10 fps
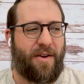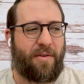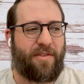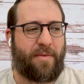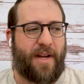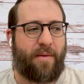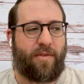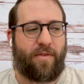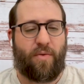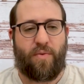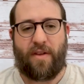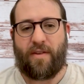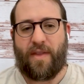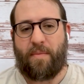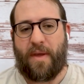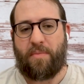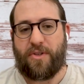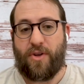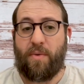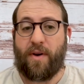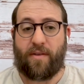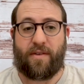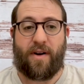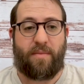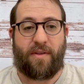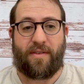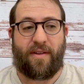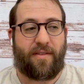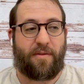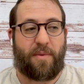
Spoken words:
sometimes the reason that people don't want to start a business is